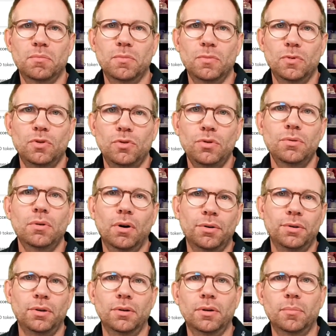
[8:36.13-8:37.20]
you or
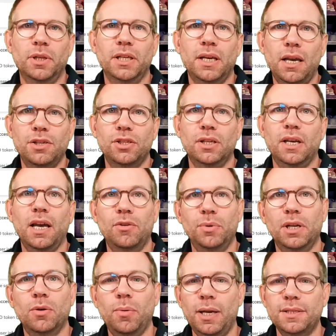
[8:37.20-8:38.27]
your application can
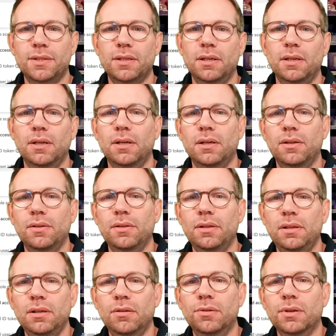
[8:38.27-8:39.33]
request
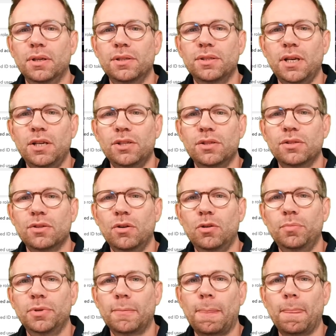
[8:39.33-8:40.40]
the organization scope,